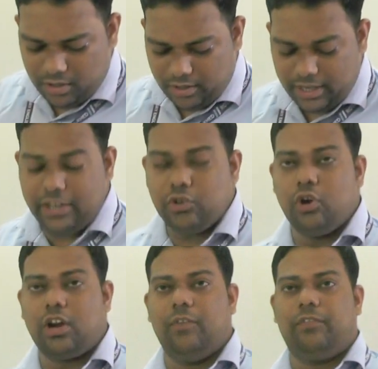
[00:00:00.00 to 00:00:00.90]
take
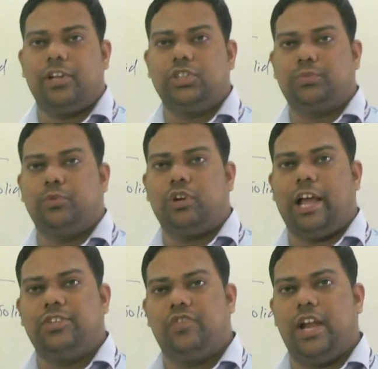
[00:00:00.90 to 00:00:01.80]
your reference book
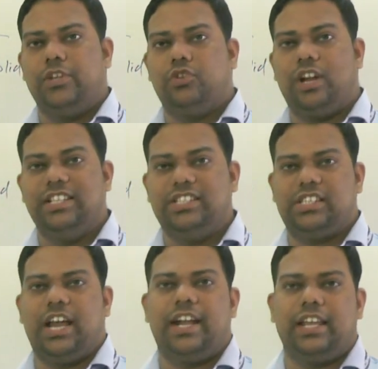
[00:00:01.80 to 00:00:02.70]
as well as your
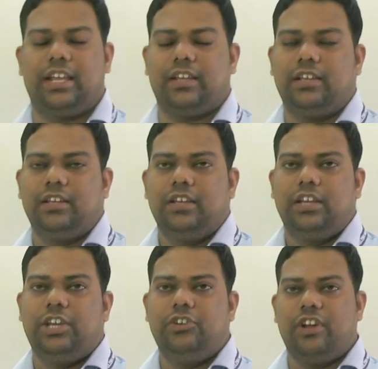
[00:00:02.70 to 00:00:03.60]
NCERT
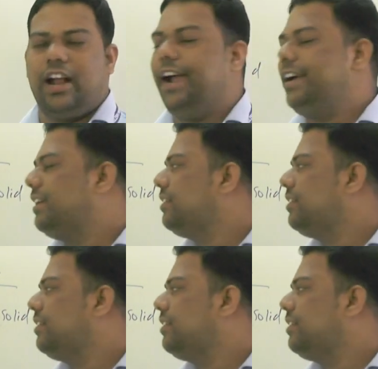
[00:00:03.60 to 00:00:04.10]
in your hand.